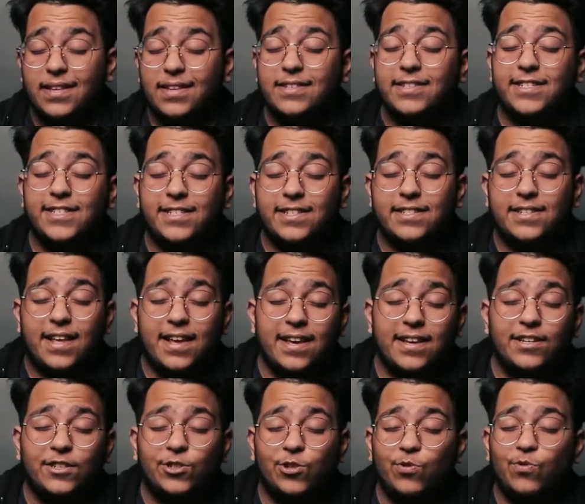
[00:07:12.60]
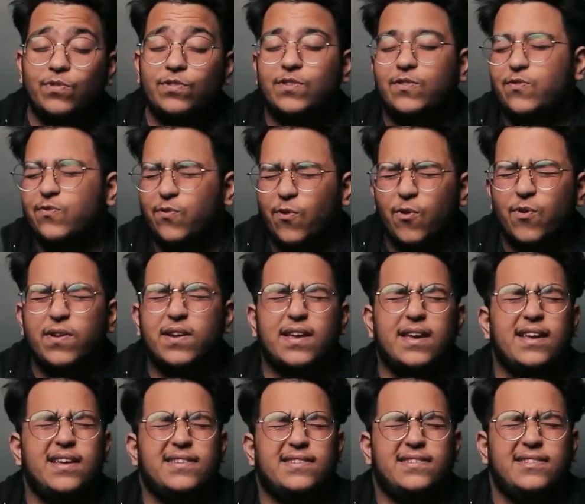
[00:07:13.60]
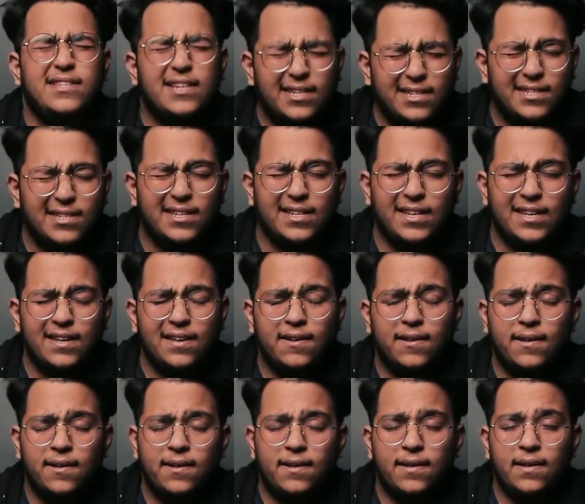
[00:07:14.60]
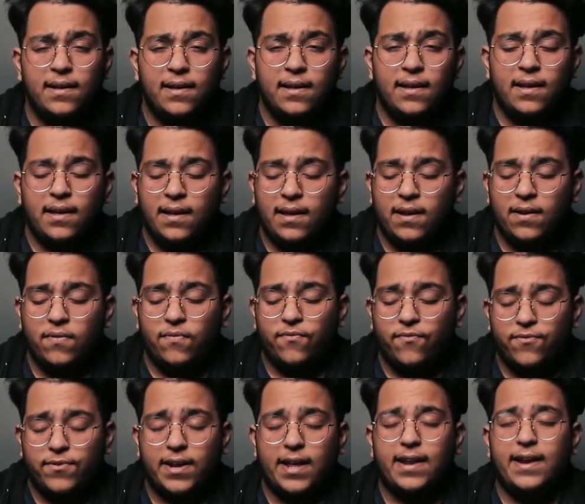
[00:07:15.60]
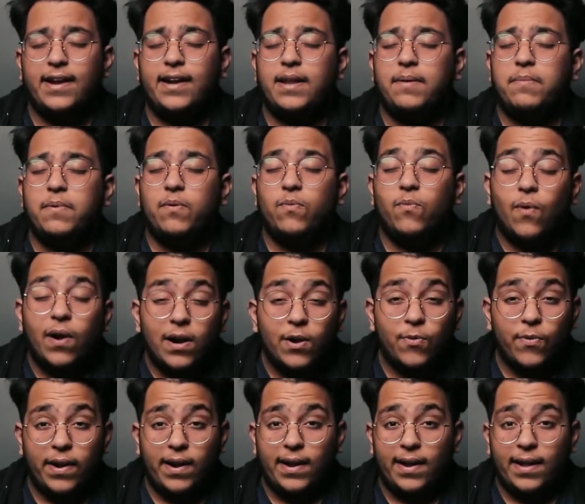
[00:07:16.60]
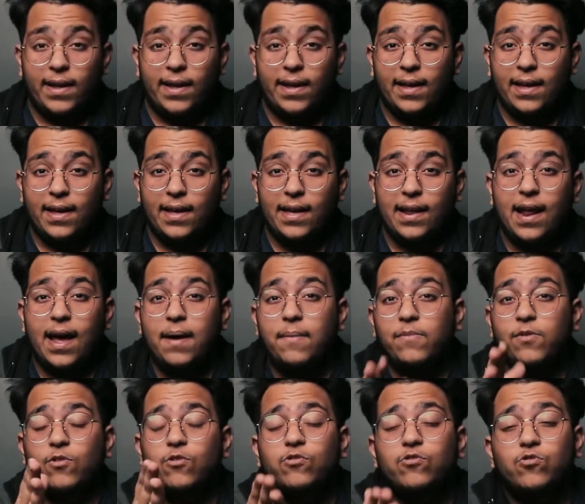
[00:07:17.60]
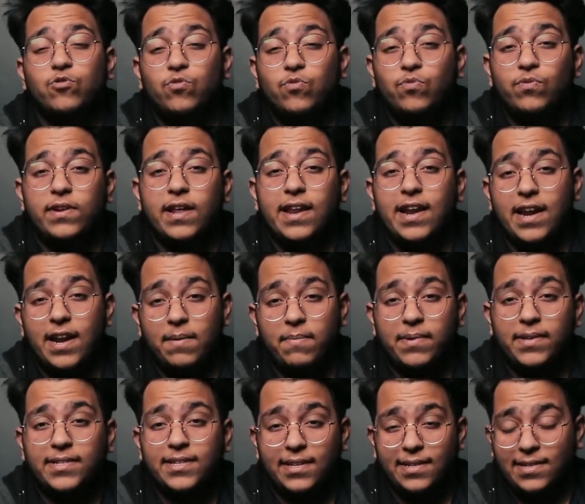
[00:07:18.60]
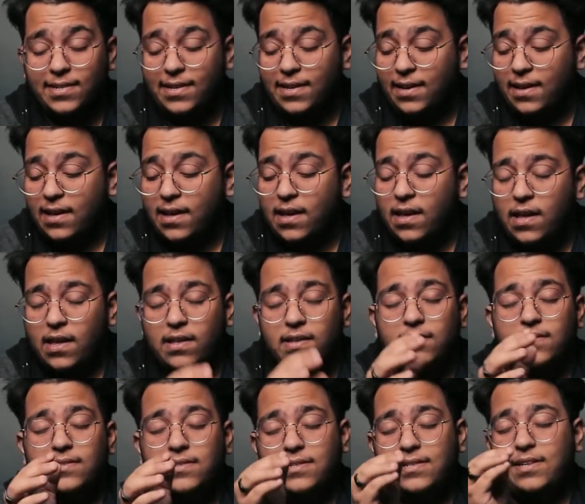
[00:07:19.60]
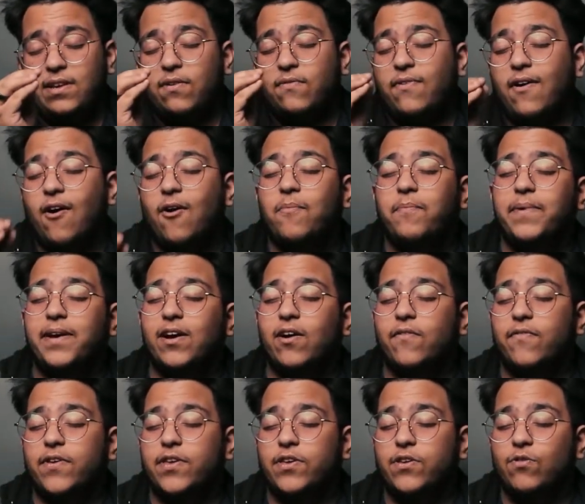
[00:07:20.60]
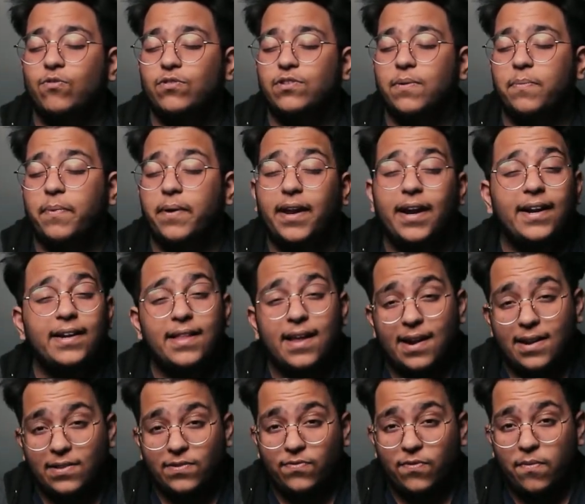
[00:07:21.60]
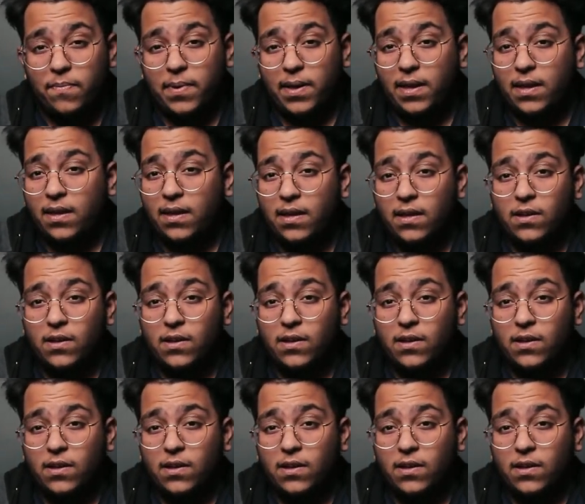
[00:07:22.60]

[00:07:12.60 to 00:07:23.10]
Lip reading: This thing shoots 4K 60, 1080p 120, and I'm used to do 1080p 60. See of how big of a huge upgrade that is for me.